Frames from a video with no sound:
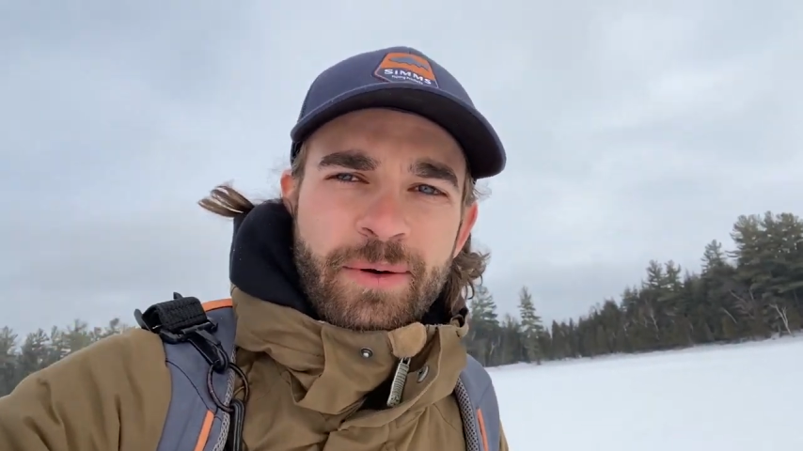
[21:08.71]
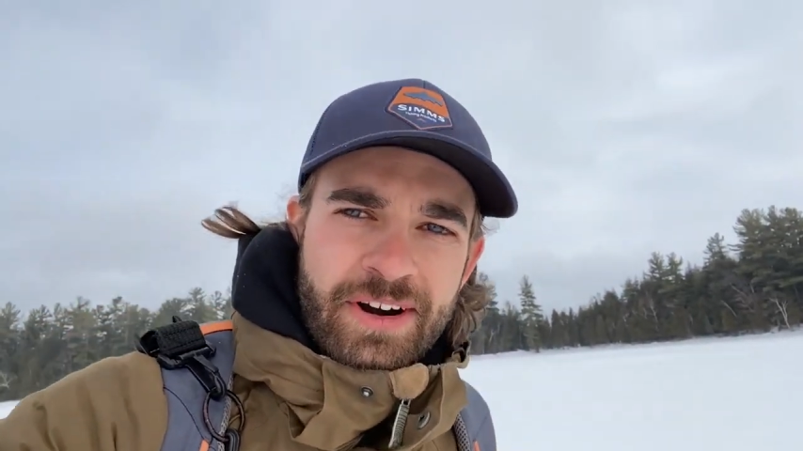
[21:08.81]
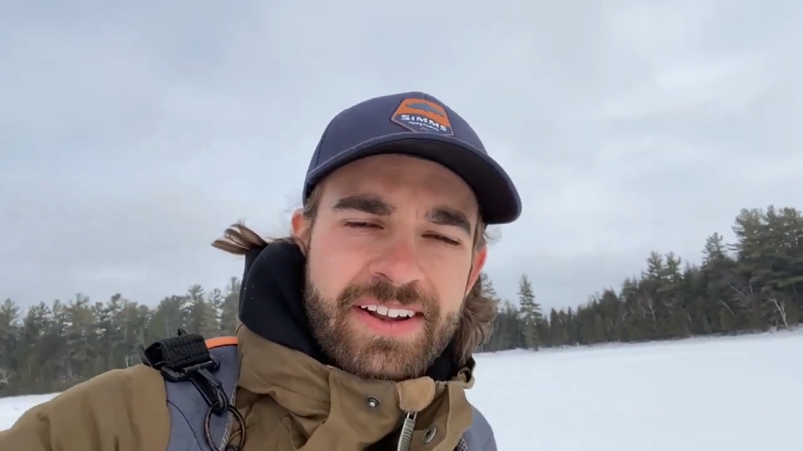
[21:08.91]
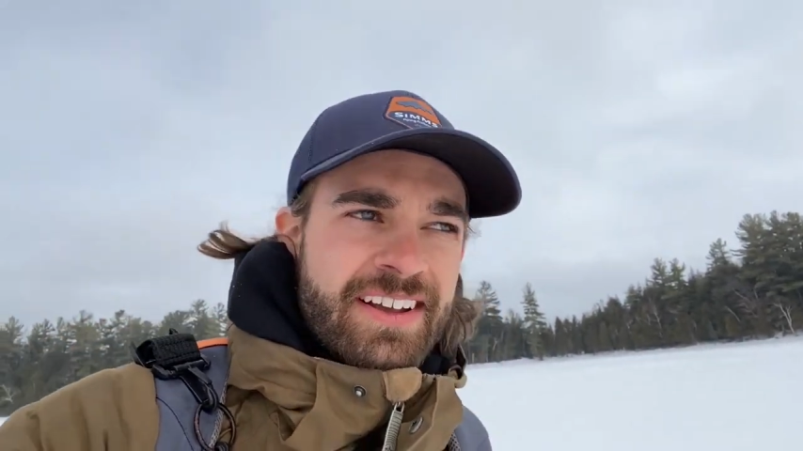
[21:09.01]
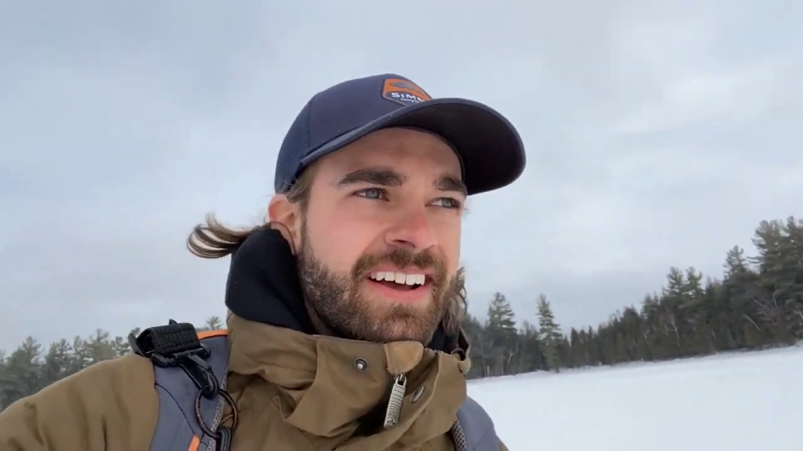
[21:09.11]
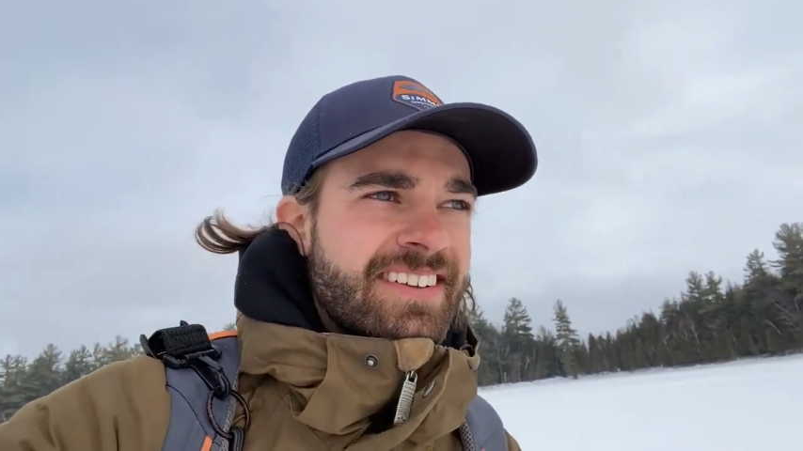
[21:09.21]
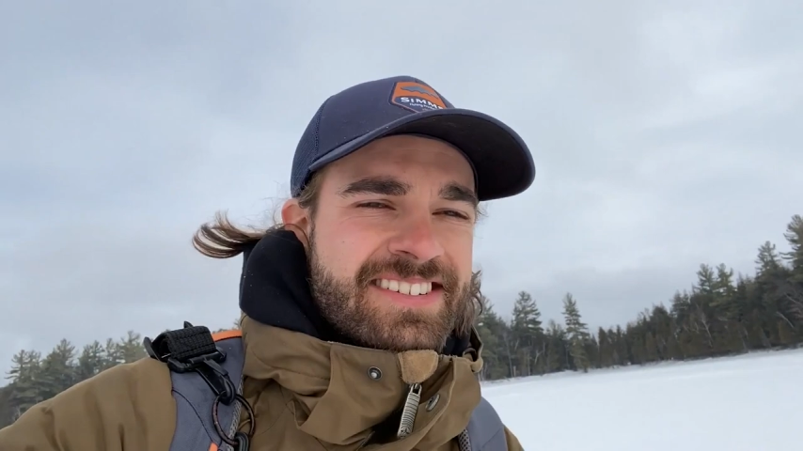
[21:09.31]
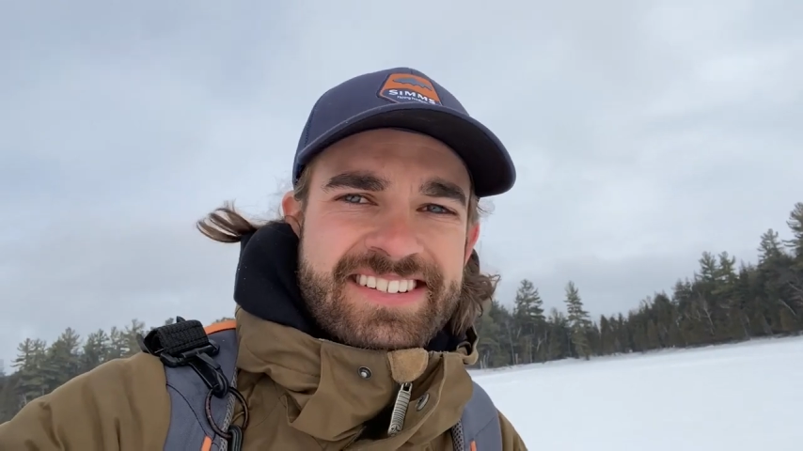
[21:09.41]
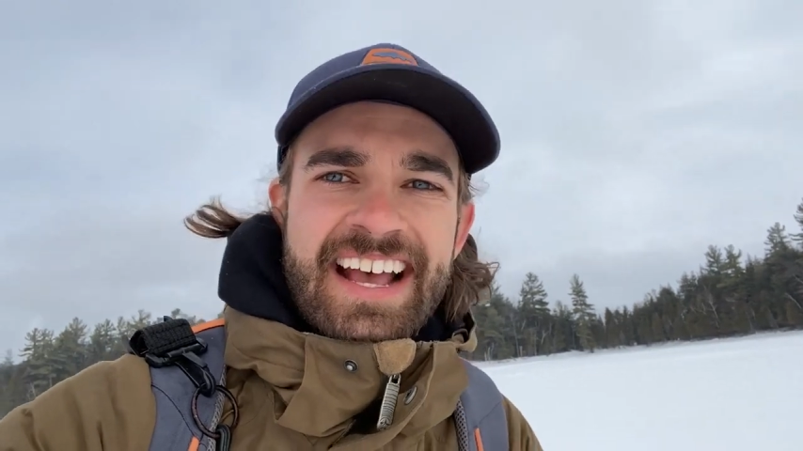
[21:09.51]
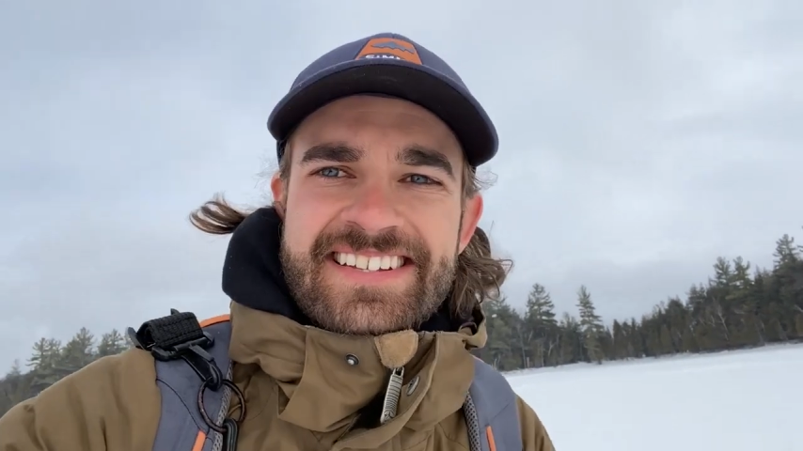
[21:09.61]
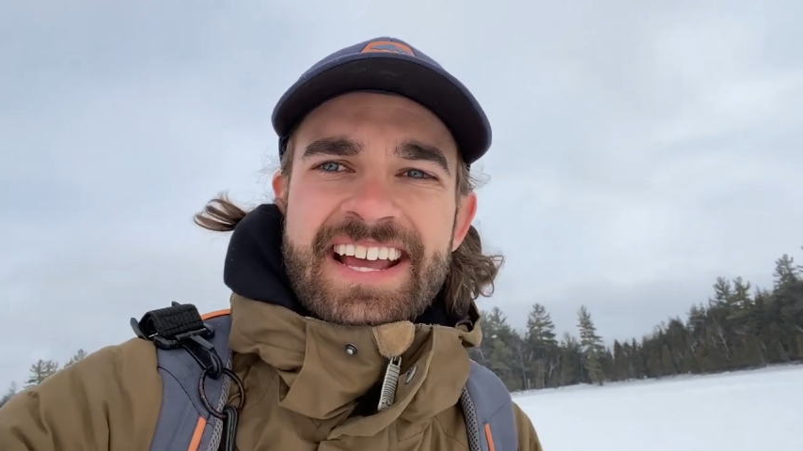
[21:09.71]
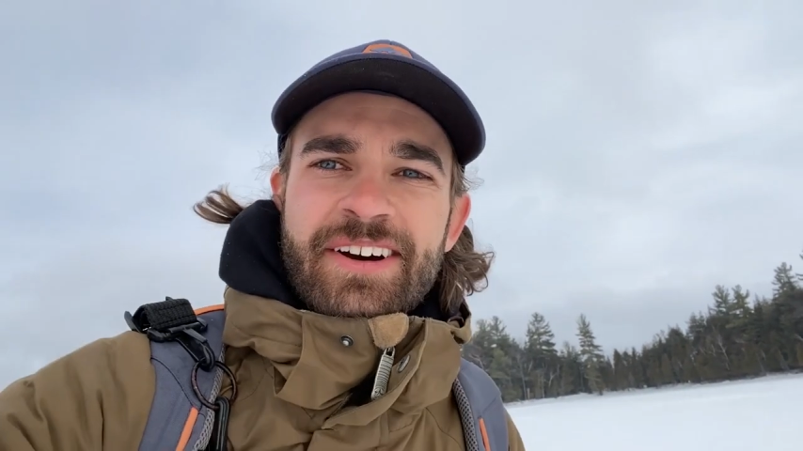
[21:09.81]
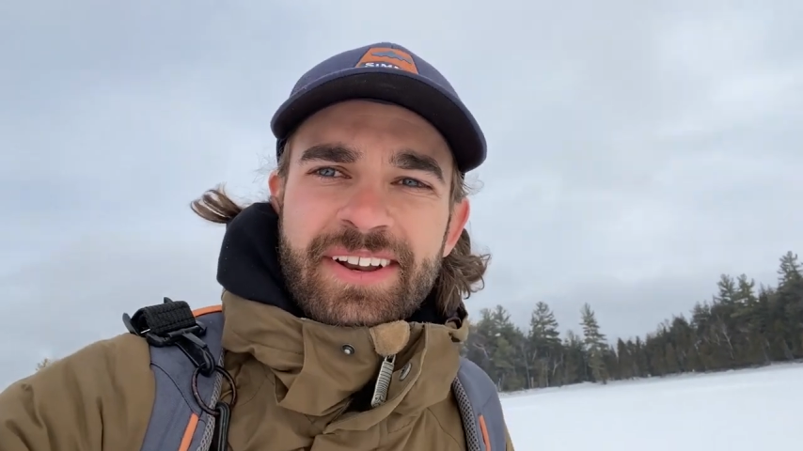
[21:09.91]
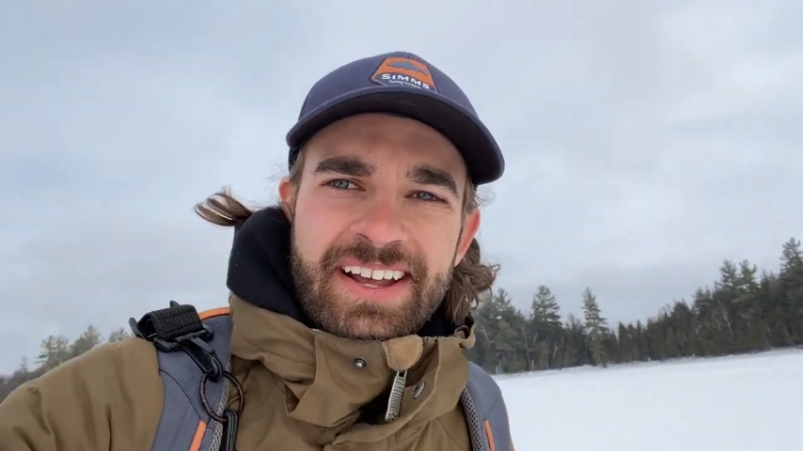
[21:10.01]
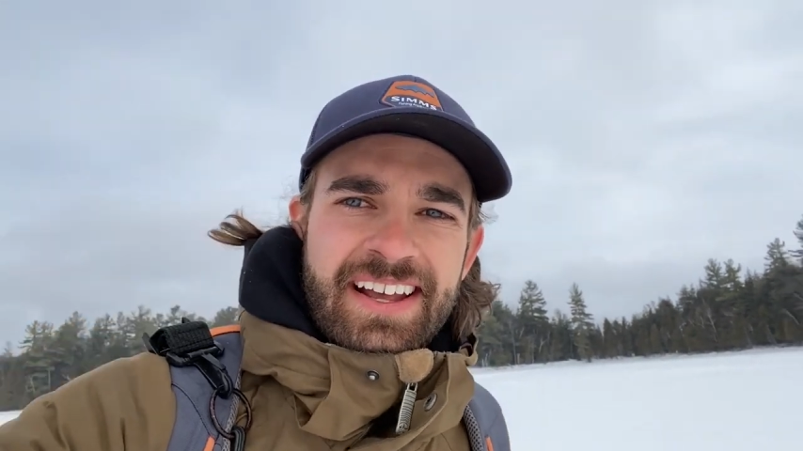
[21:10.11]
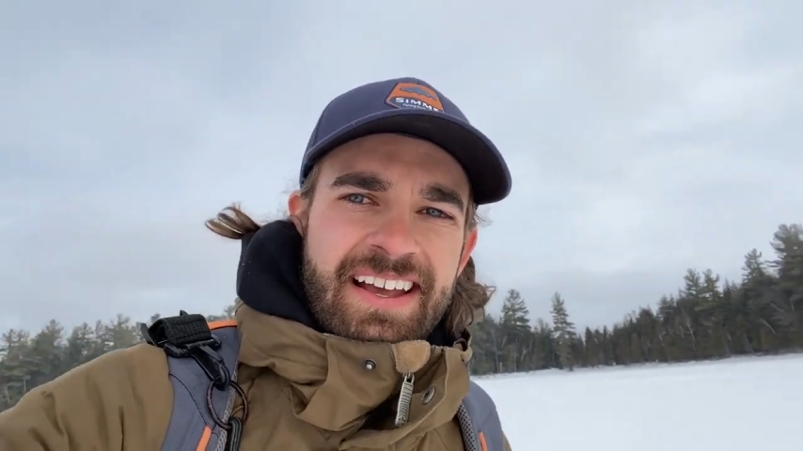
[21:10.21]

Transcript: wanted to just test out,